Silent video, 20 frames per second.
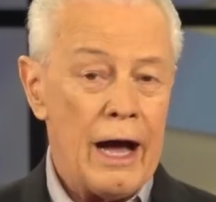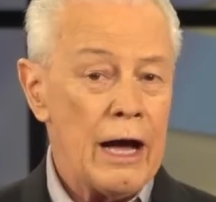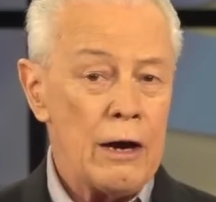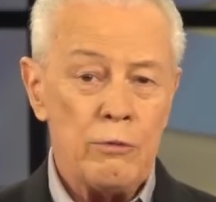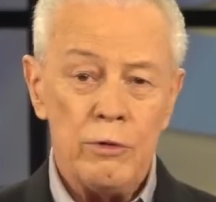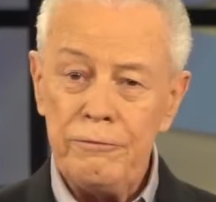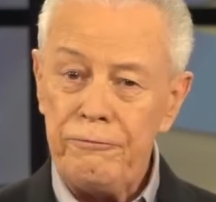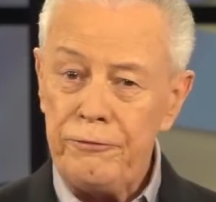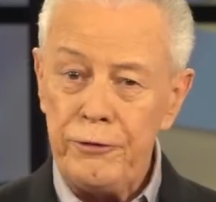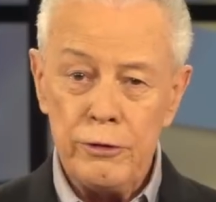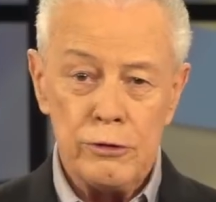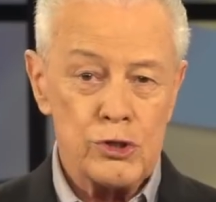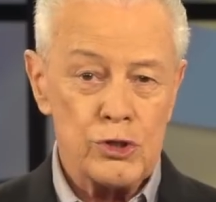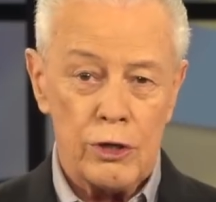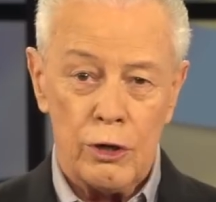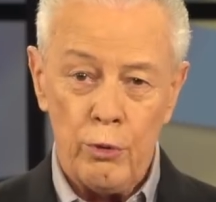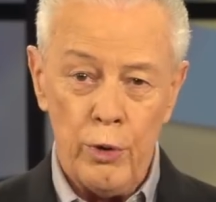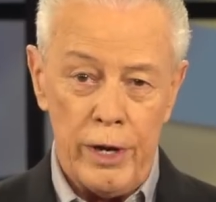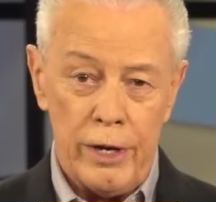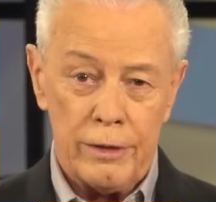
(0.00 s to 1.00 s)
I refuse
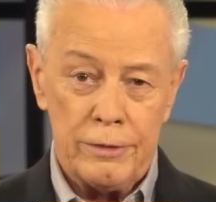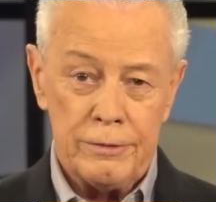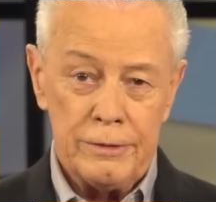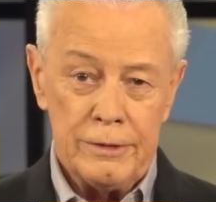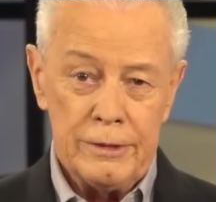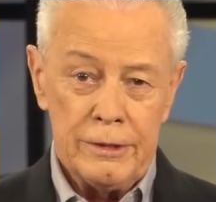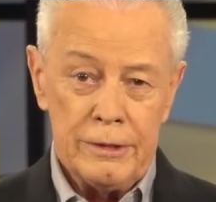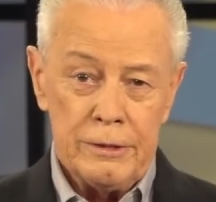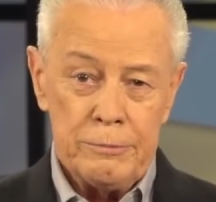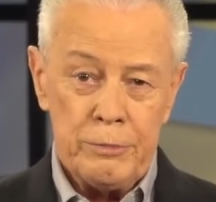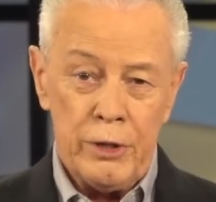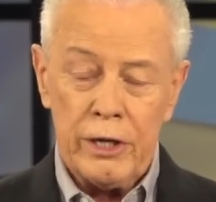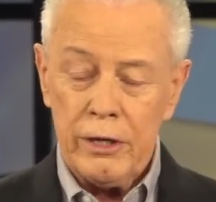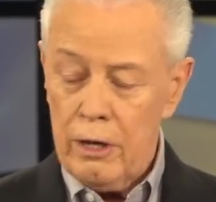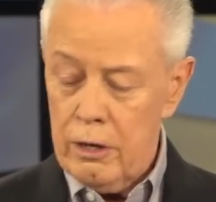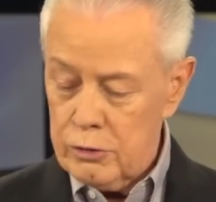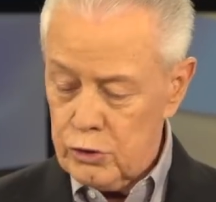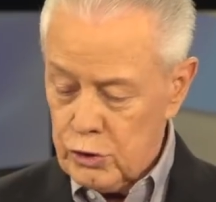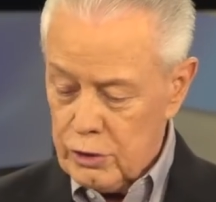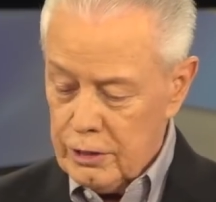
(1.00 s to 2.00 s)
to quit,
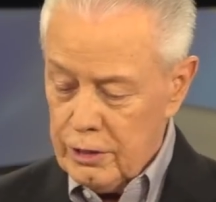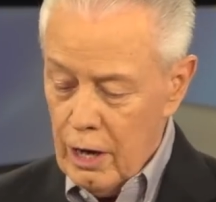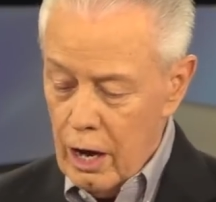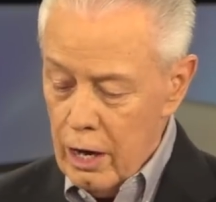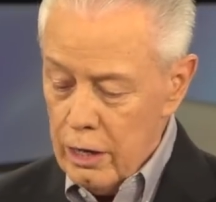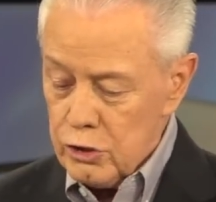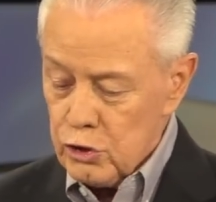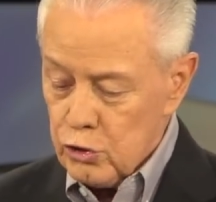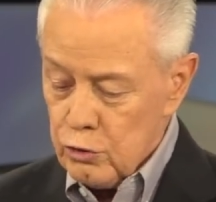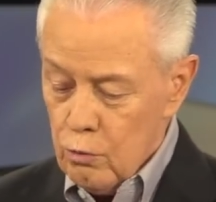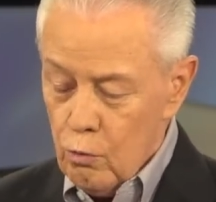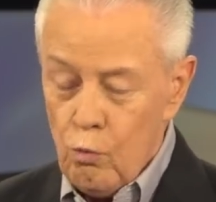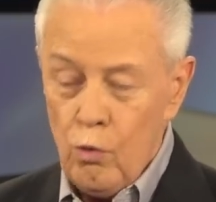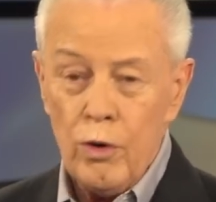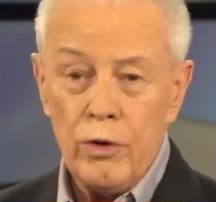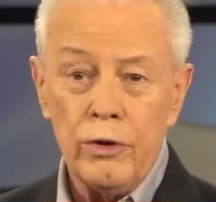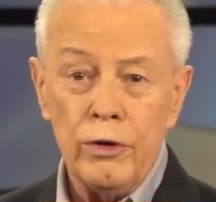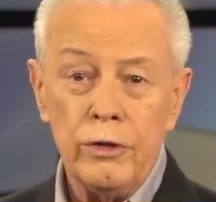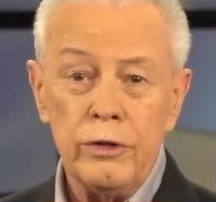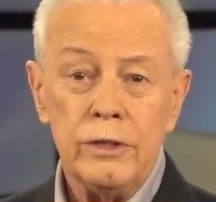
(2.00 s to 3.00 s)
because God's
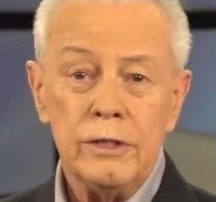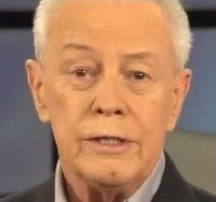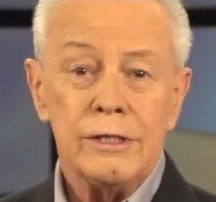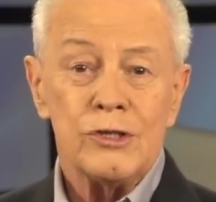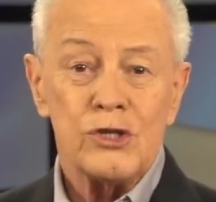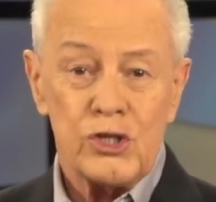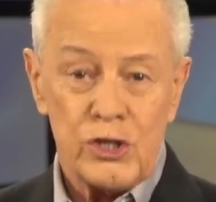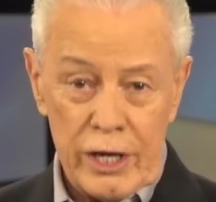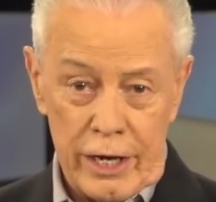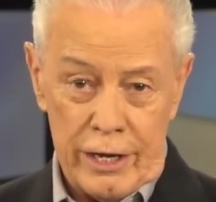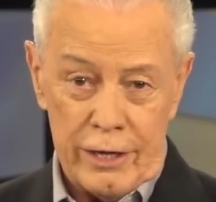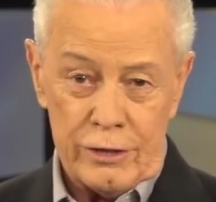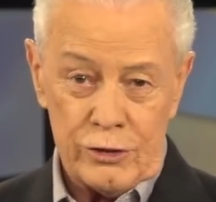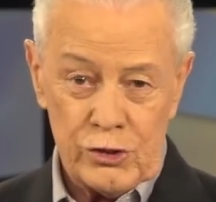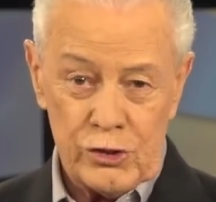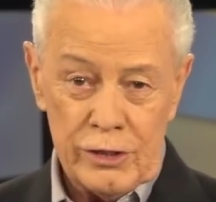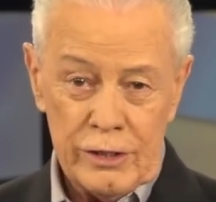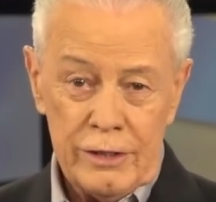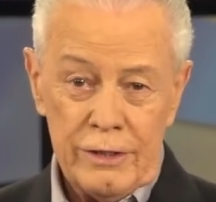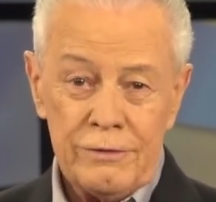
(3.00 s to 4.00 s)
word
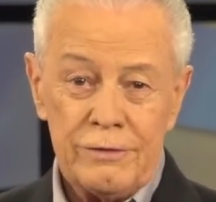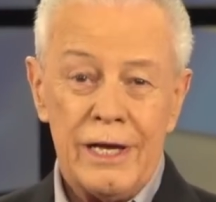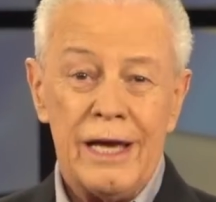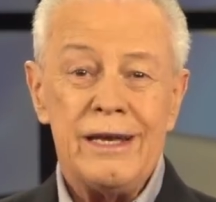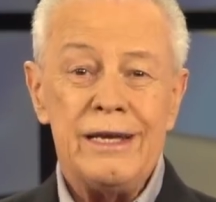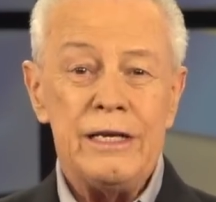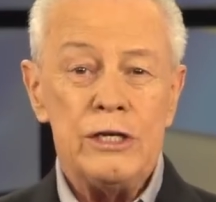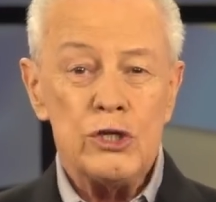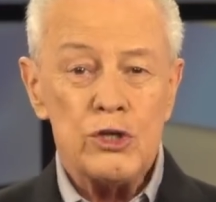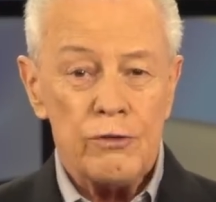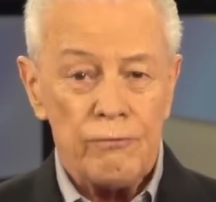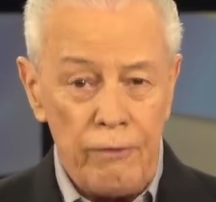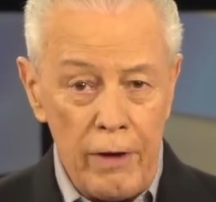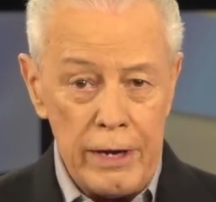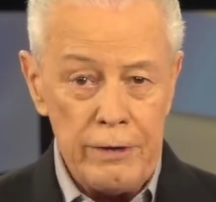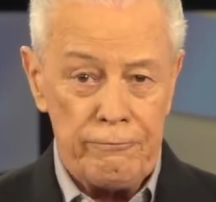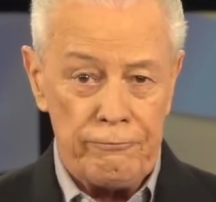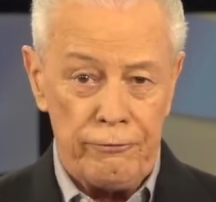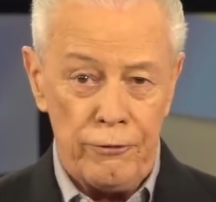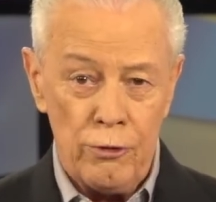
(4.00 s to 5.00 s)
says that he's
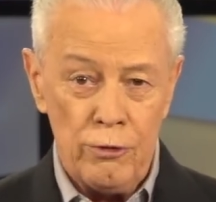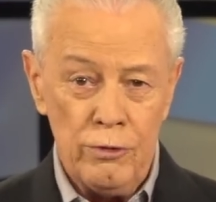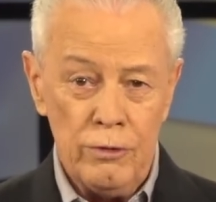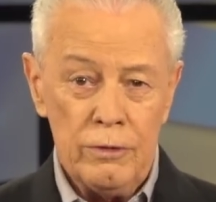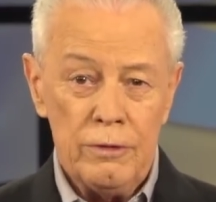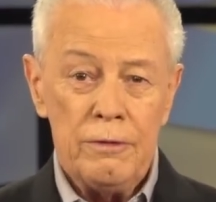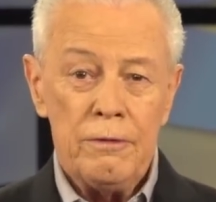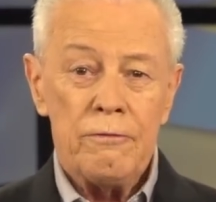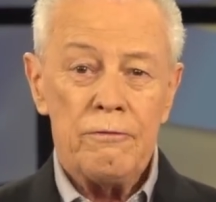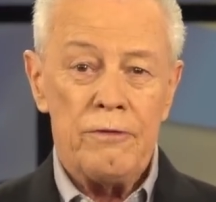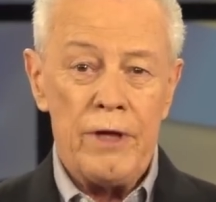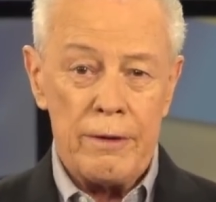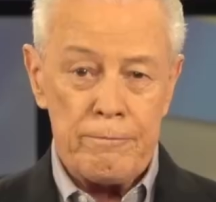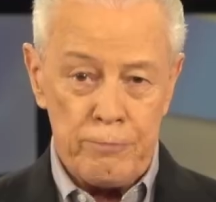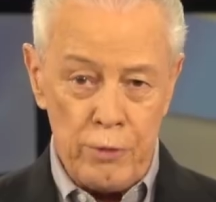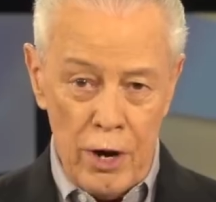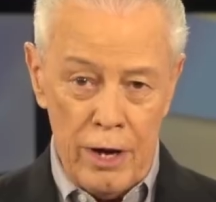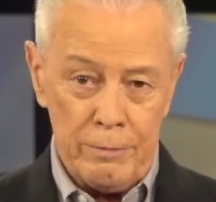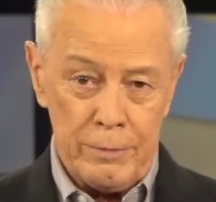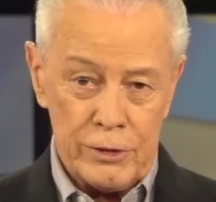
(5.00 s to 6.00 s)
faithful
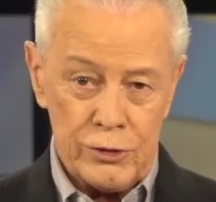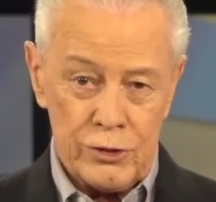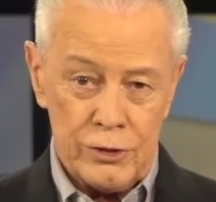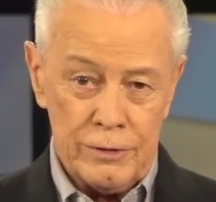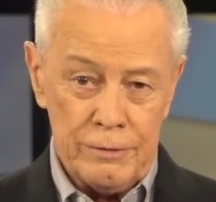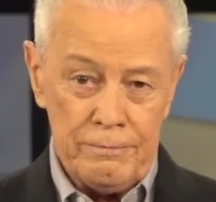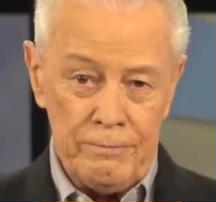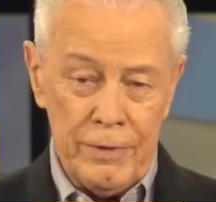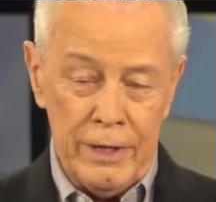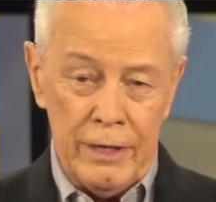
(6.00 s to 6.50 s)
that promised.